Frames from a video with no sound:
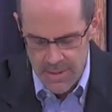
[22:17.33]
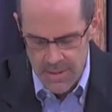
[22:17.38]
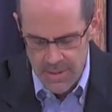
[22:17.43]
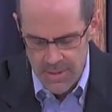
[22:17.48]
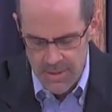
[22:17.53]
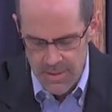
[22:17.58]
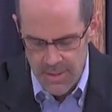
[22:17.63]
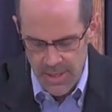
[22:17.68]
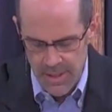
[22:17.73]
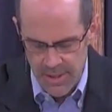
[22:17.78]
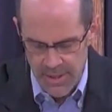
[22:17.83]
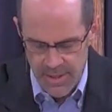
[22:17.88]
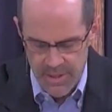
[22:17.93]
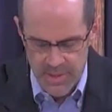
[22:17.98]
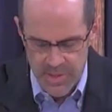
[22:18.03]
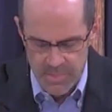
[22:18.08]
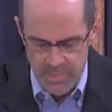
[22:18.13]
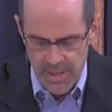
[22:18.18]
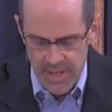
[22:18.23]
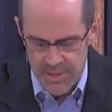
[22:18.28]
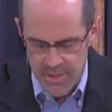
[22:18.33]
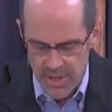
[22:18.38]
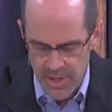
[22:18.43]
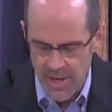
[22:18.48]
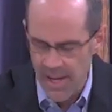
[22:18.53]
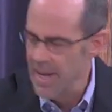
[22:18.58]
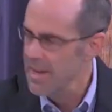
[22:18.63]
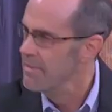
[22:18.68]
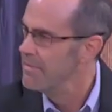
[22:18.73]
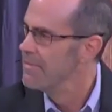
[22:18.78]
that you're going to spend your
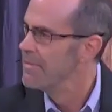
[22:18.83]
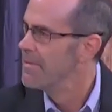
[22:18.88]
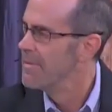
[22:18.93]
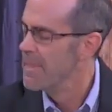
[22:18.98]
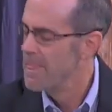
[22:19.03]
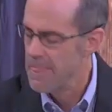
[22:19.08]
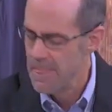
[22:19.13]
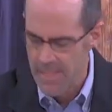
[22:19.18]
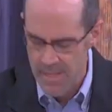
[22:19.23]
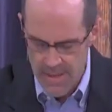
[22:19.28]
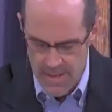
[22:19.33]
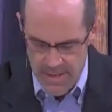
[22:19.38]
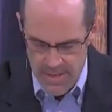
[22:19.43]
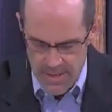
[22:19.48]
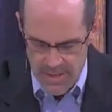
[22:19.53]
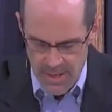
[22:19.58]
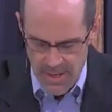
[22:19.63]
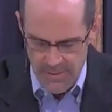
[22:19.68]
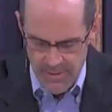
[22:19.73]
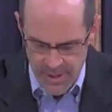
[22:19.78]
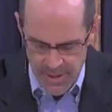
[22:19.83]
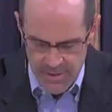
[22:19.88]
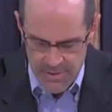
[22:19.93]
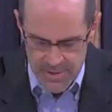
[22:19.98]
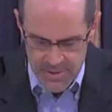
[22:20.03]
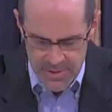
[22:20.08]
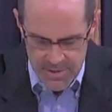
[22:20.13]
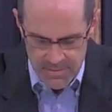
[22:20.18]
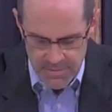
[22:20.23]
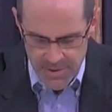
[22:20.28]
life on the
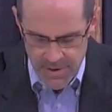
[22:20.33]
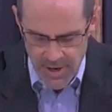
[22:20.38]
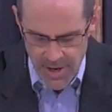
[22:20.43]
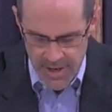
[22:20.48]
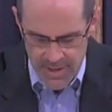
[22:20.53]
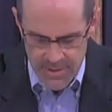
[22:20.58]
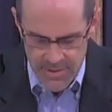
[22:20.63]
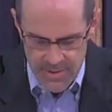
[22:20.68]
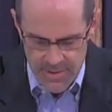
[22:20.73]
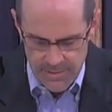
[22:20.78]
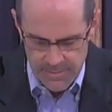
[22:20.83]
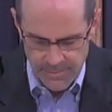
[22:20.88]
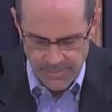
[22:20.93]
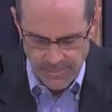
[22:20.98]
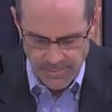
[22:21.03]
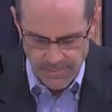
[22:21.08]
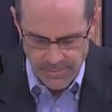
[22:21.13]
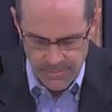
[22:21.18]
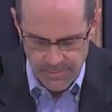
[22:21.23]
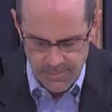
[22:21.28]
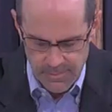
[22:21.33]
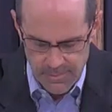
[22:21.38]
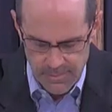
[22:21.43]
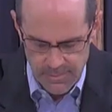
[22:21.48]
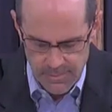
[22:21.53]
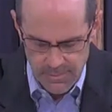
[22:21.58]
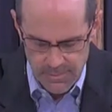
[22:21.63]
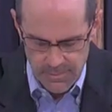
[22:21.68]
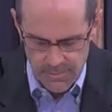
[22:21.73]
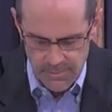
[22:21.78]
interest of Christ?
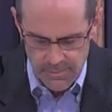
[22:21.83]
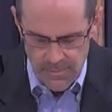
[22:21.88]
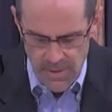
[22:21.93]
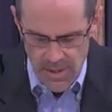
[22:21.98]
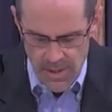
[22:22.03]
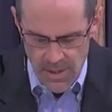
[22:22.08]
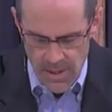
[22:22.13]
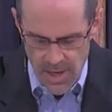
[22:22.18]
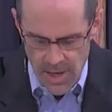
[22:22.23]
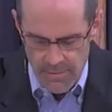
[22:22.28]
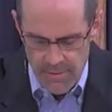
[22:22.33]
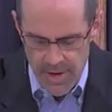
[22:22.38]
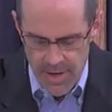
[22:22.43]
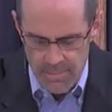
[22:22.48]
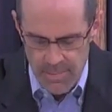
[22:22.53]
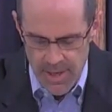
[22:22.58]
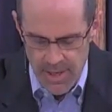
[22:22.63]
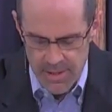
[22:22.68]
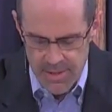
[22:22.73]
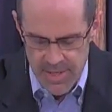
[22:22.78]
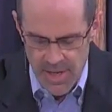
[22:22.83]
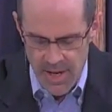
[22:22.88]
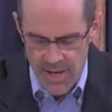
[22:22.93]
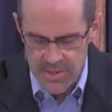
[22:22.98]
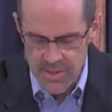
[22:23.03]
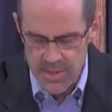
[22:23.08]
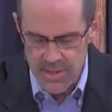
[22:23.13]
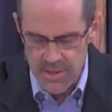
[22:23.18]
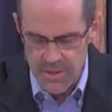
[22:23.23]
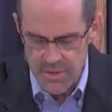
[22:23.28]
I read about
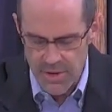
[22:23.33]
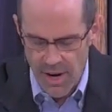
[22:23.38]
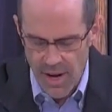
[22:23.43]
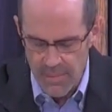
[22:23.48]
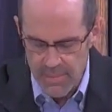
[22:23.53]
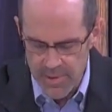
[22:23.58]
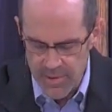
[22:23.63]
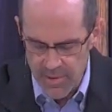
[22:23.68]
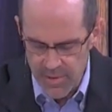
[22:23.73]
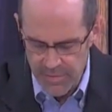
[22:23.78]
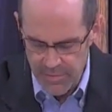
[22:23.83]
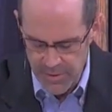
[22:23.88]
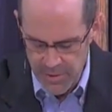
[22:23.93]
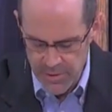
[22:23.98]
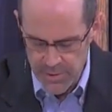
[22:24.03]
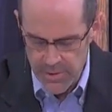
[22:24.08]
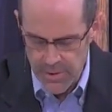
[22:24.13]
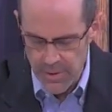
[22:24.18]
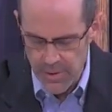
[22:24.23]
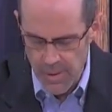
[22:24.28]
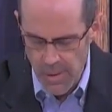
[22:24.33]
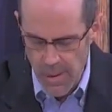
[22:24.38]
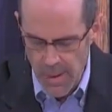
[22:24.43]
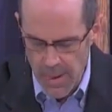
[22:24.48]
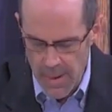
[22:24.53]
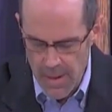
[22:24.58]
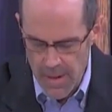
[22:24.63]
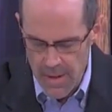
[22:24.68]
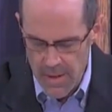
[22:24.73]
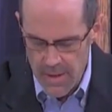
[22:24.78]
Dawson Trotman's funeral,
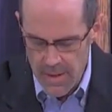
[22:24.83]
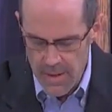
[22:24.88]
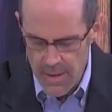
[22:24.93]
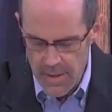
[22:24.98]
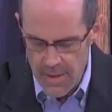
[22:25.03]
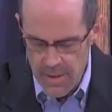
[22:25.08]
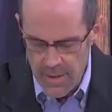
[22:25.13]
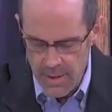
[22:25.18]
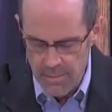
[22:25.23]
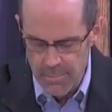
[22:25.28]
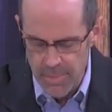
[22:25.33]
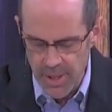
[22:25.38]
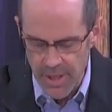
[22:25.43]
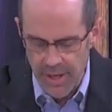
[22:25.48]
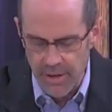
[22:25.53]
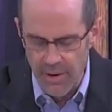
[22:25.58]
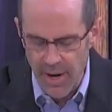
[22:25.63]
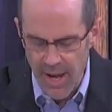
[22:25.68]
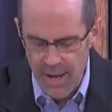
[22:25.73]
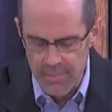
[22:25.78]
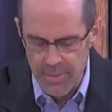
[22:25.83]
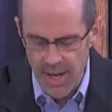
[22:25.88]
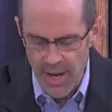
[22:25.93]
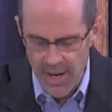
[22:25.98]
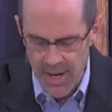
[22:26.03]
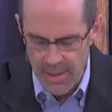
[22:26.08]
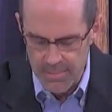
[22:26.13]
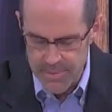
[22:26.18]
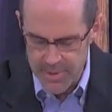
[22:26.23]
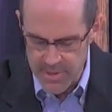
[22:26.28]
and Billy Graham got
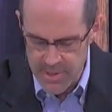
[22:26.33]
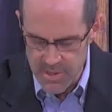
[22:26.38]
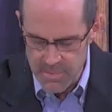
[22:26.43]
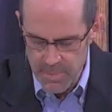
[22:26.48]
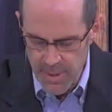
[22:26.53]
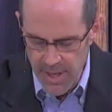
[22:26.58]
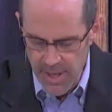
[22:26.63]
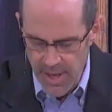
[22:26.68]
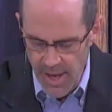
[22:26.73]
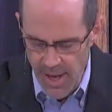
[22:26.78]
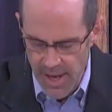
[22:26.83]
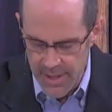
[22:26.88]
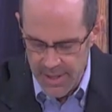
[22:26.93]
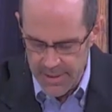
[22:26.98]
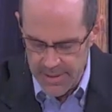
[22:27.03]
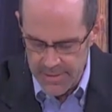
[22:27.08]
up to speak at it.